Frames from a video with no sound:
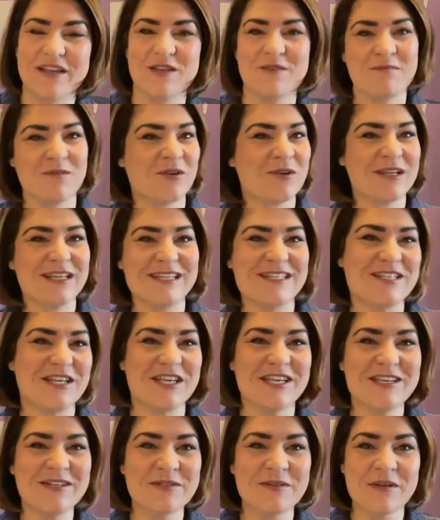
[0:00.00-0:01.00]
Good morning to
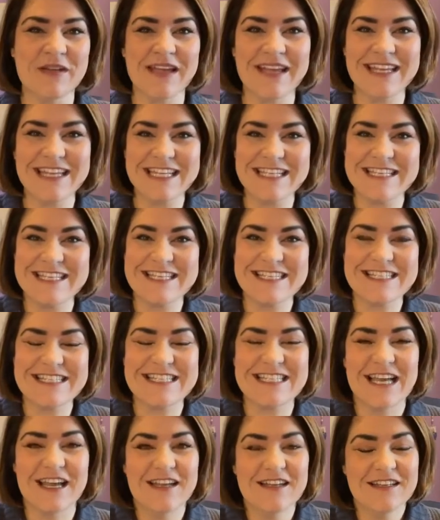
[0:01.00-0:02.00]
you. It
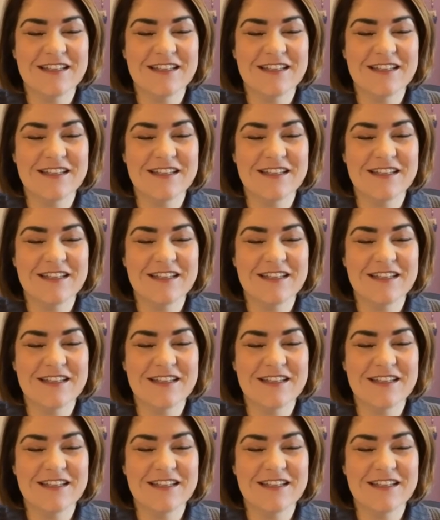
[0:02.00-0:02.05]
is